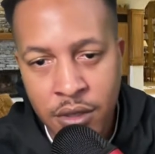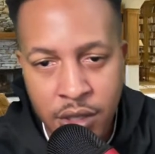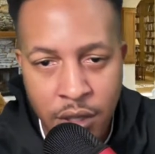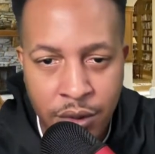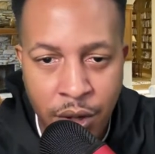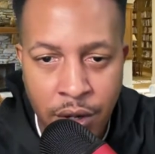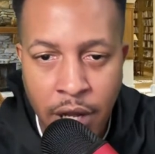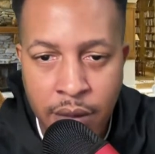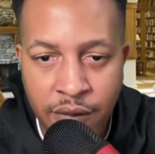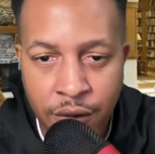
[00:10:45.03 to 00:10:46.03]
It's their third
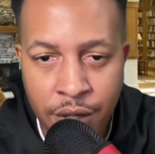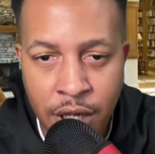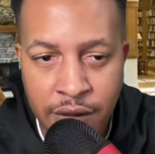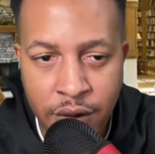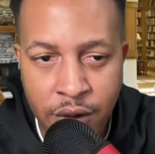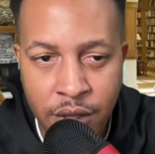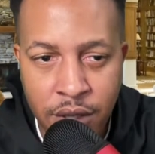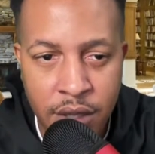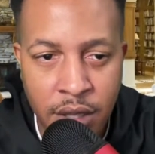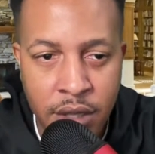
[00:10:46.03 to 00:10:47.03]
game in 4 nights, fourth and
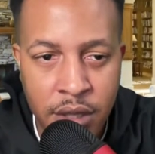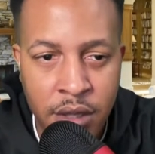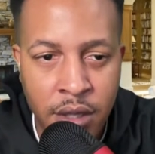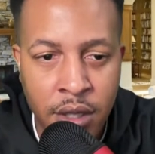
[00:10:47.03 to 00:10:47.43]
sixth.